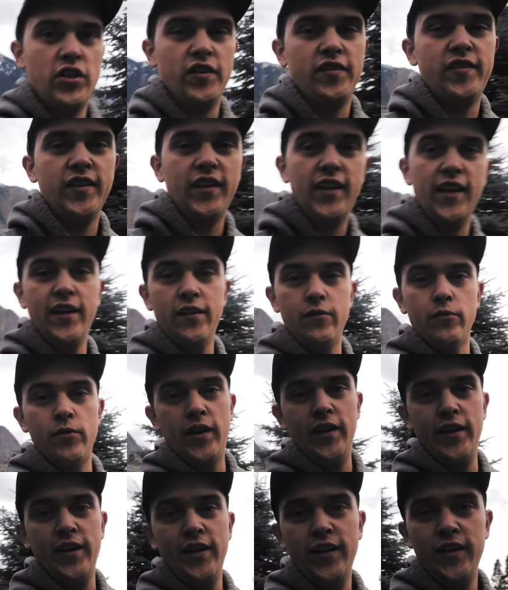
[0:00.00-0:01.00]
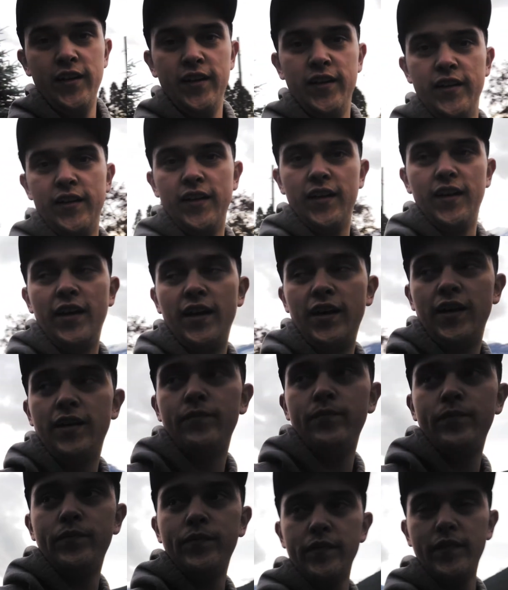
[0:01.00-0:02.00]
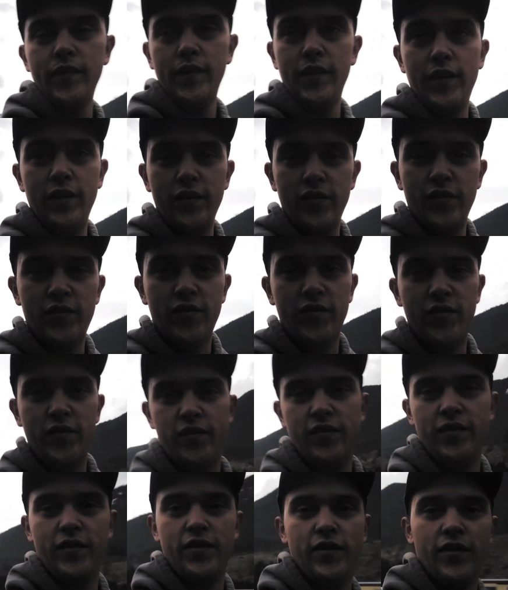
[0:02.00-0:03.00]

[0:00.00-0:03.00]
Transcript: just to get it running. There's